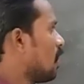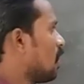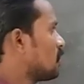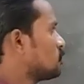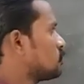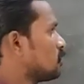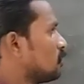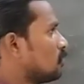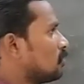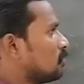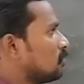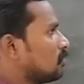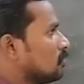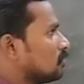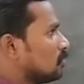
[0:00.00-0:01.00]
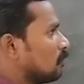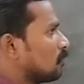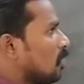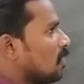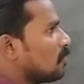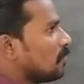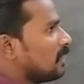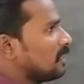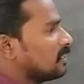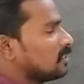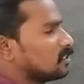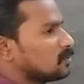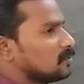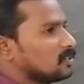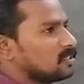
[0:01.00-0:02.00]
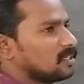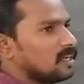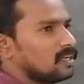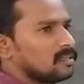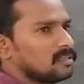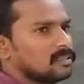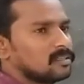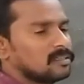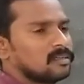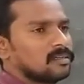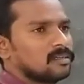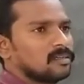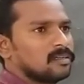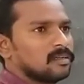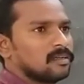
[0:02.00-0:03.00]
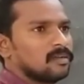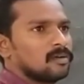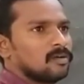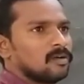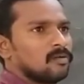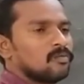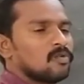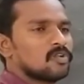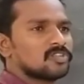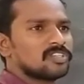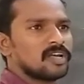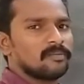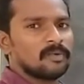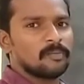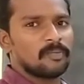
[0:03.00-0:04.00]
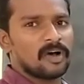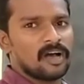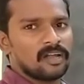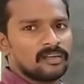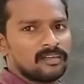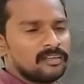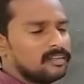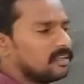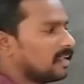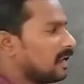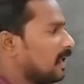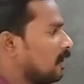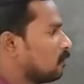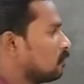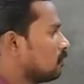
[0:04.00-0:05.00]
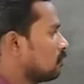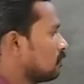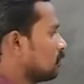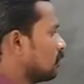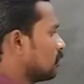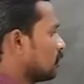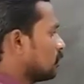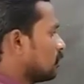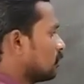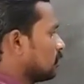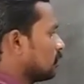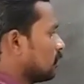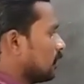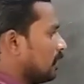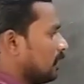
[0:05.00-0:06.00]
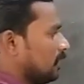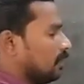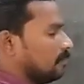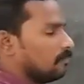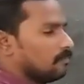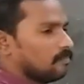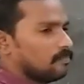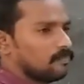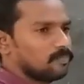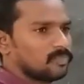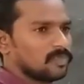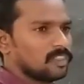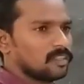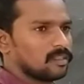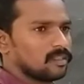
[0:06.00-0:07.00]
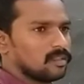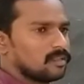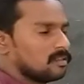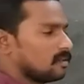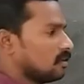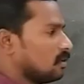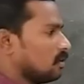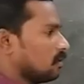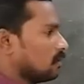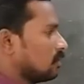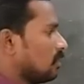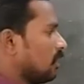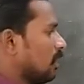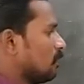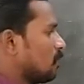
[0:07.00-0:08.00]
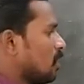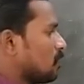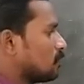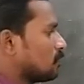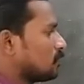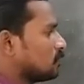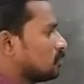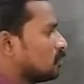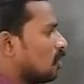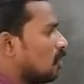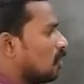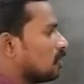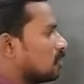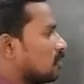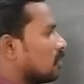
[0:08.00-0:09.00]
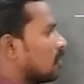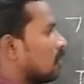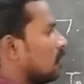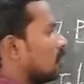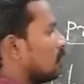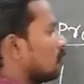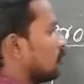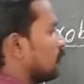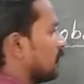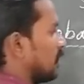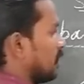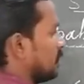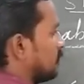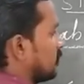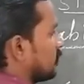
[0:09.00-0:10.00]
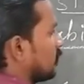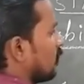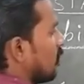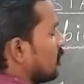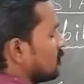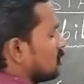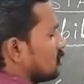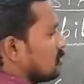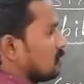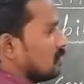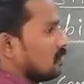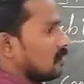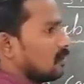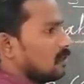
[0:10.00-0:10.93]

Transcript: Also, the probability distribution, most of the part derived he. The name of John Carl Friedrich Gauss.